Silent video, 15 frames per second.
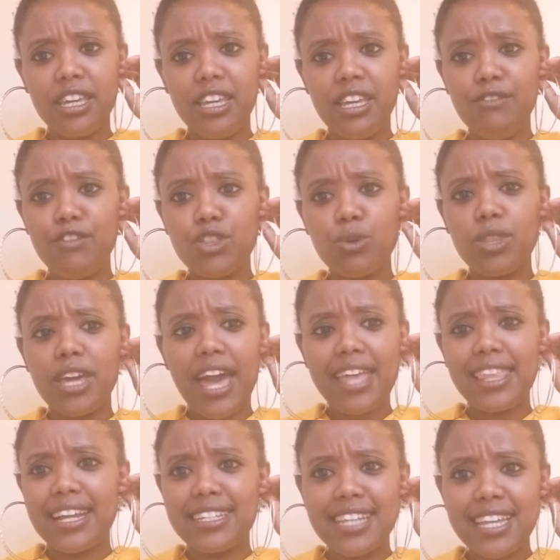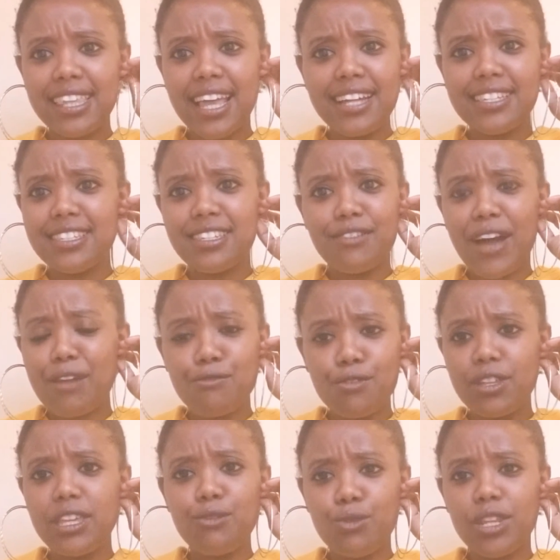Even though they had like deadlines and stuff, I
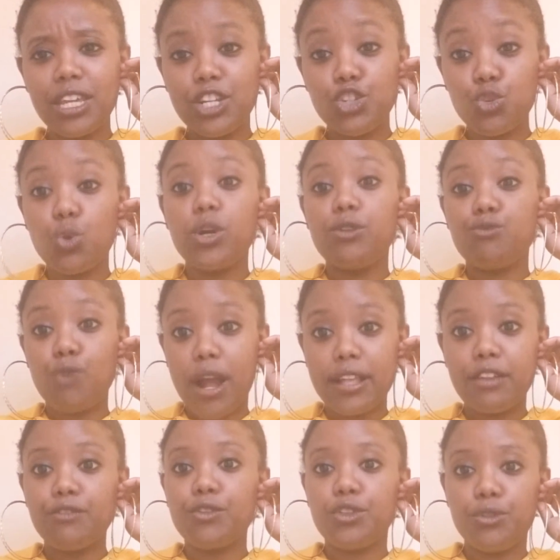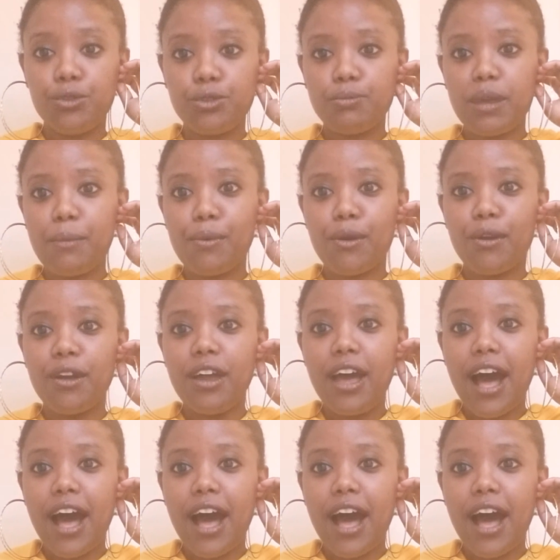really, really enjoyed writing for the newspaper.